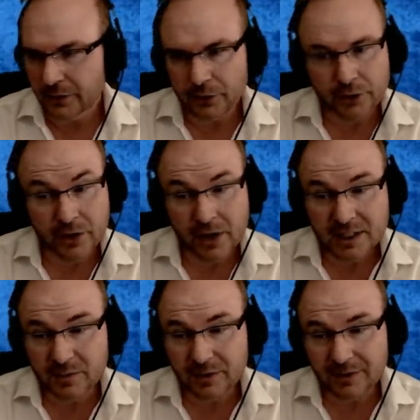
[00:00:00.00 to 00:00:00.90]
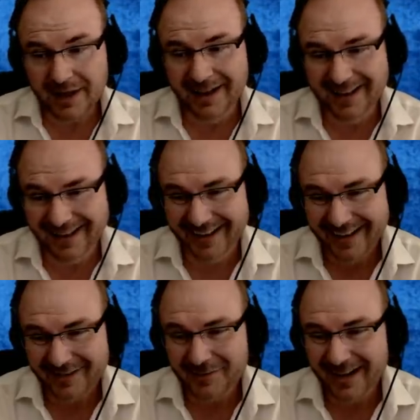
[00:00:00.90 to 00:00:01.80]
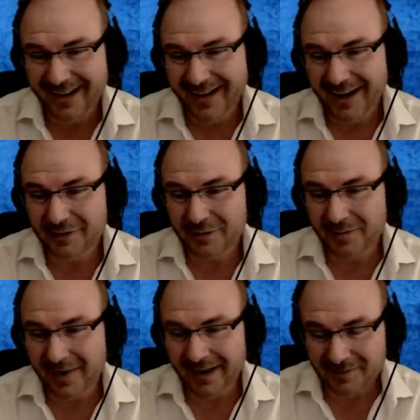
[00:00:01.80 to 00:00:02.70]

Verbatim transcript: The Gospel of, of uh,